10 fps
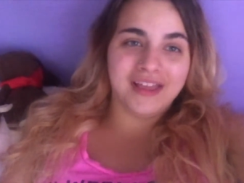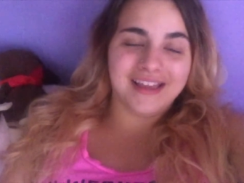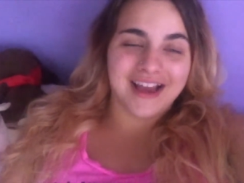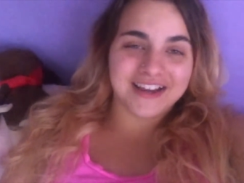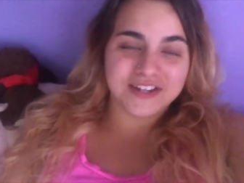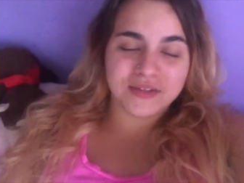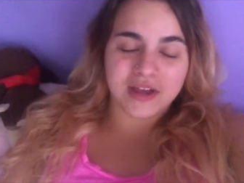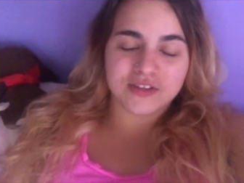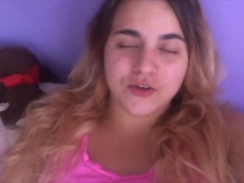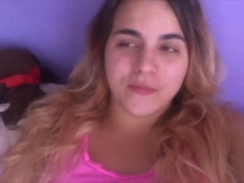Like, I just,
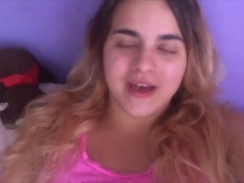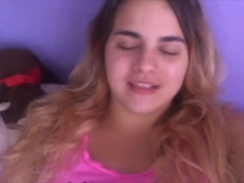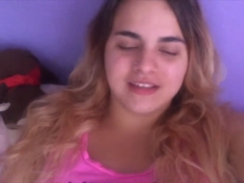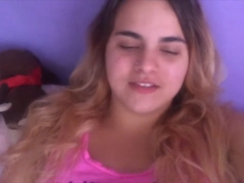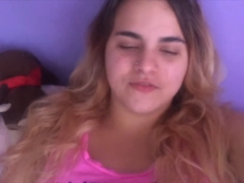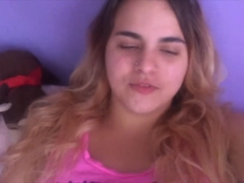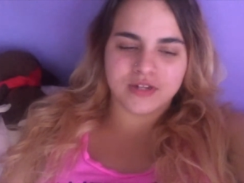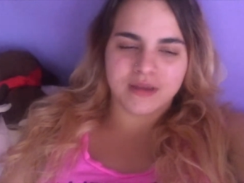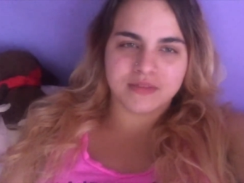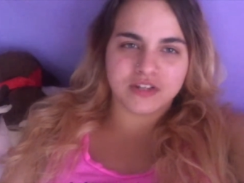I so badly, a few
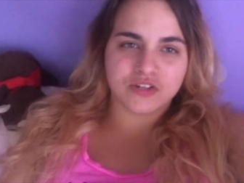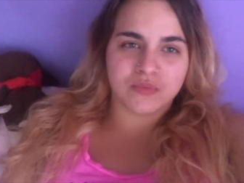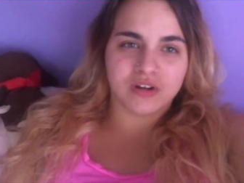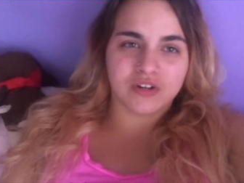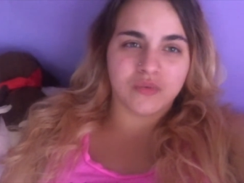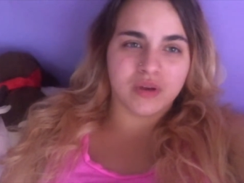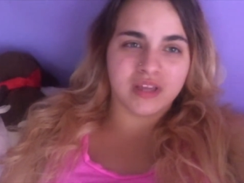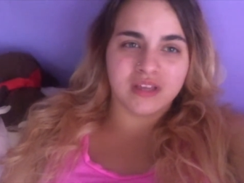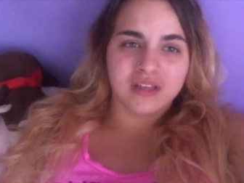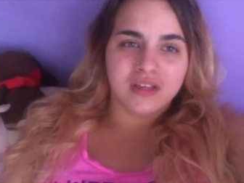times I just wanted to
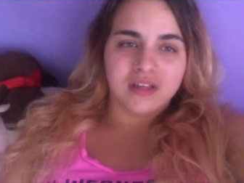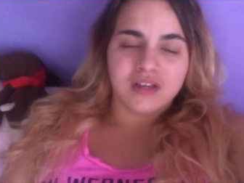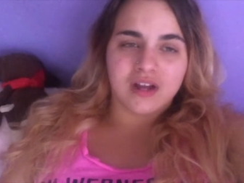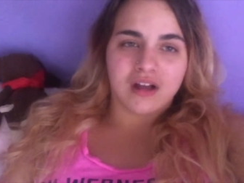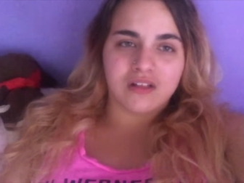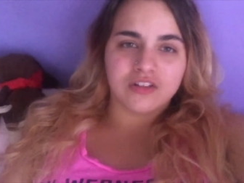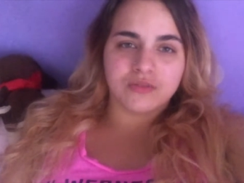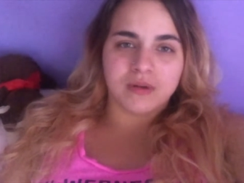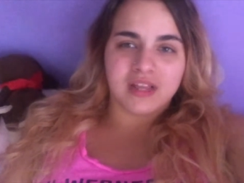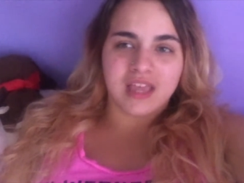quit college,
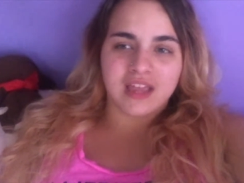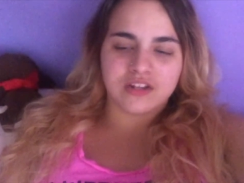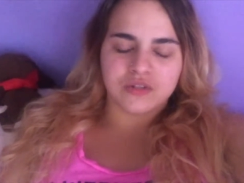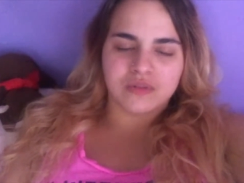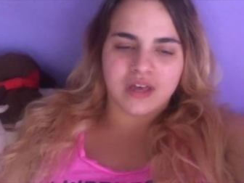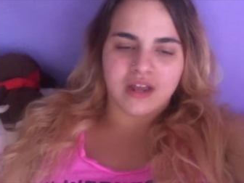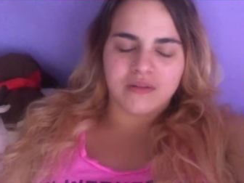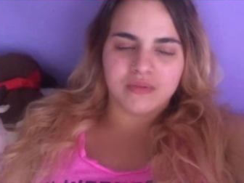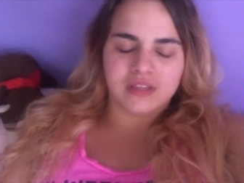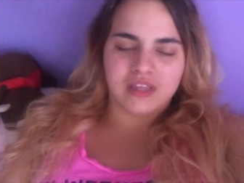but I can't do that. I
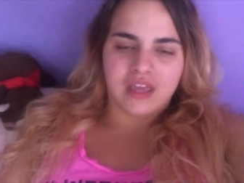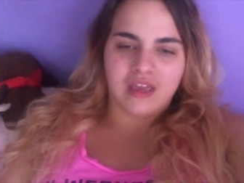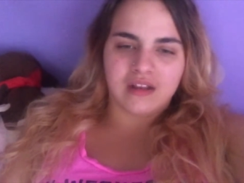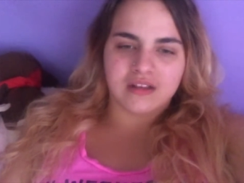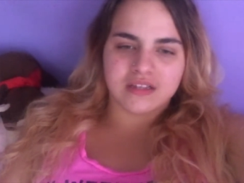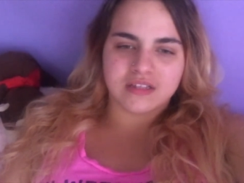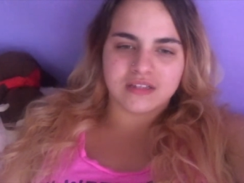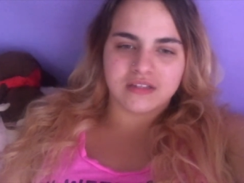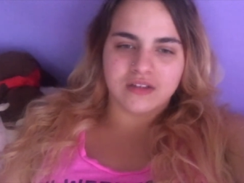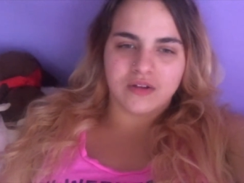really can't
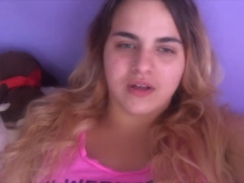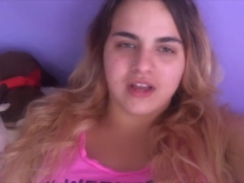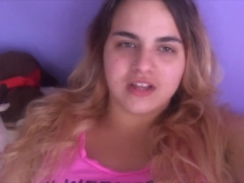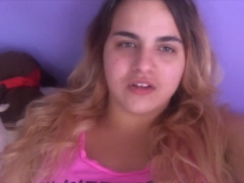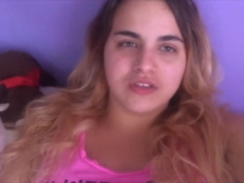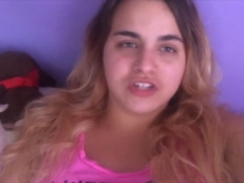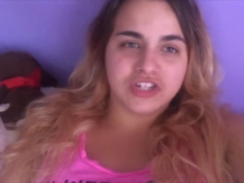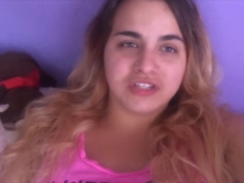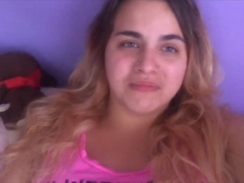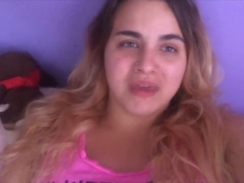because, you know, I got all this
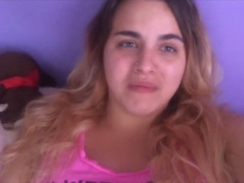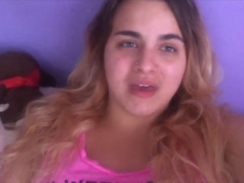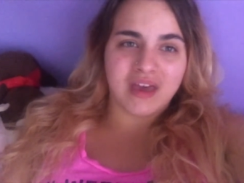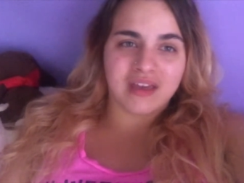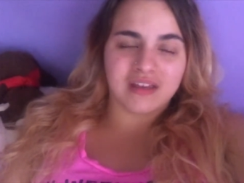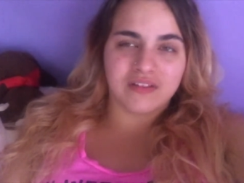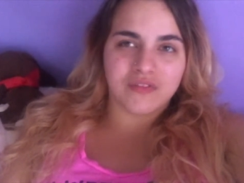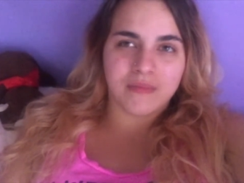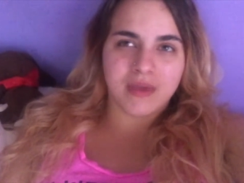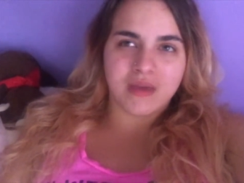shit to pay back, and if
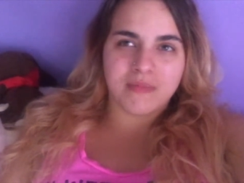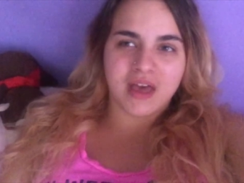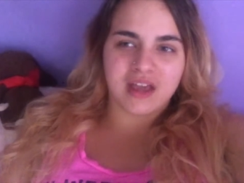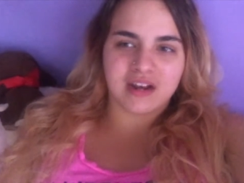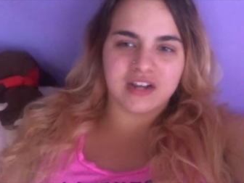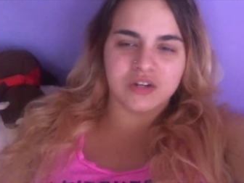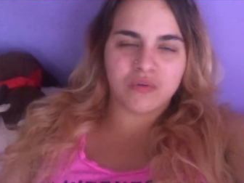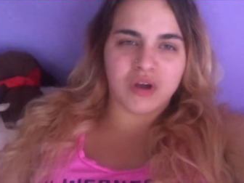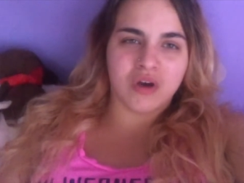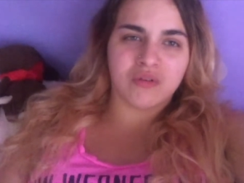I pay it back and I
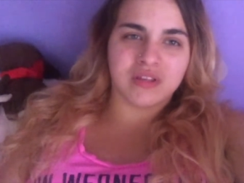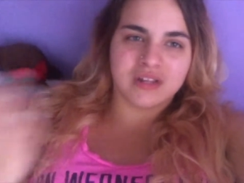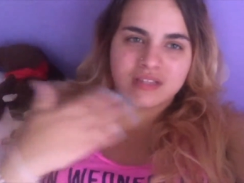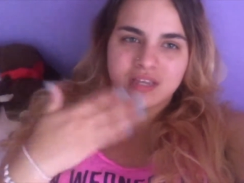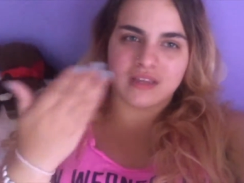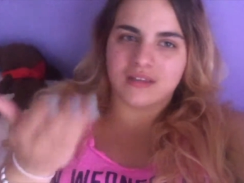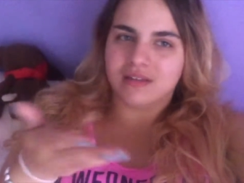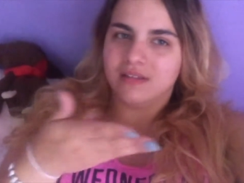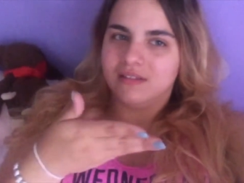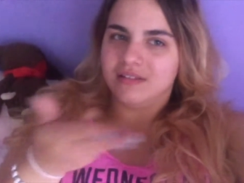don't go, then it's like,
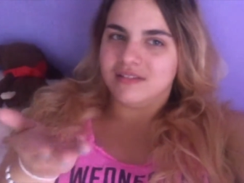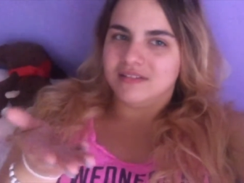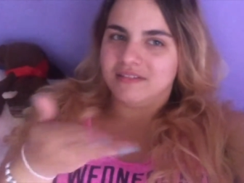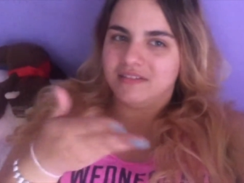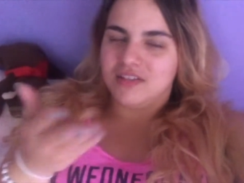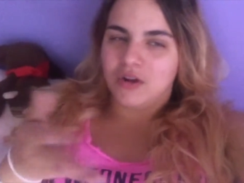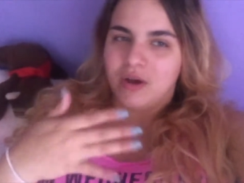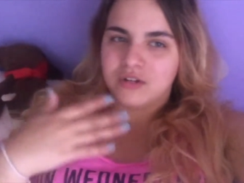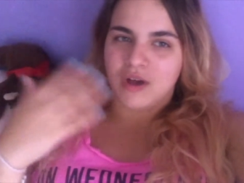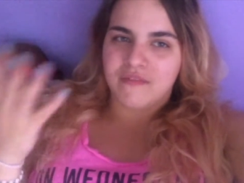you know,
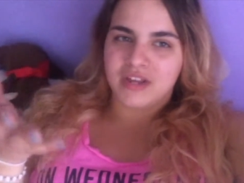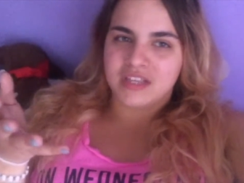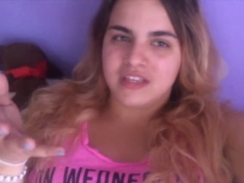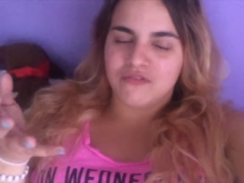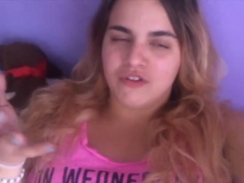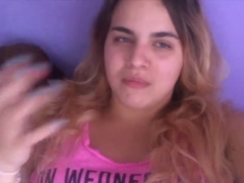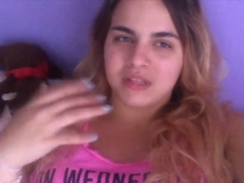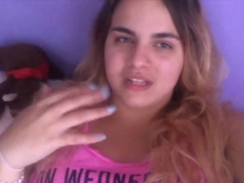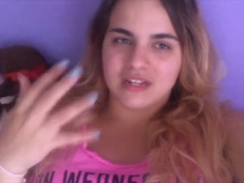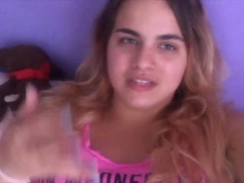I don't have anything from
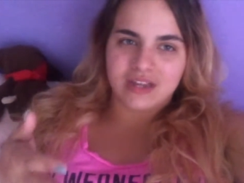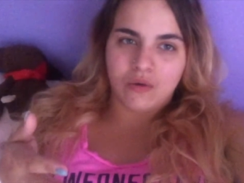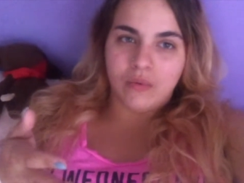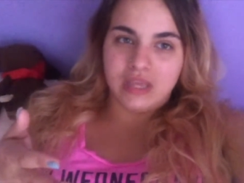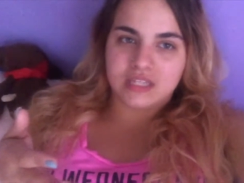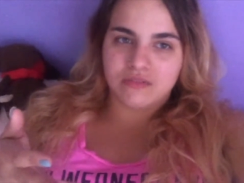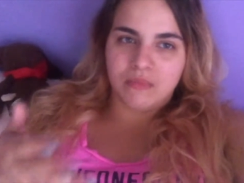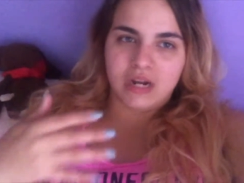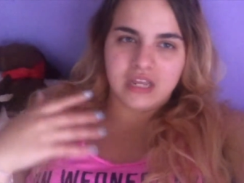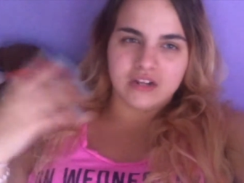it, then it's like a waste of
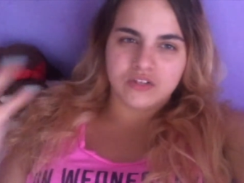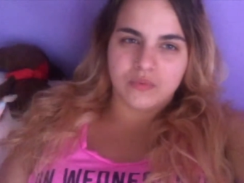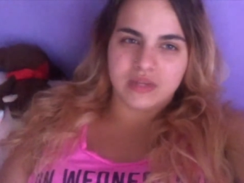money and it's a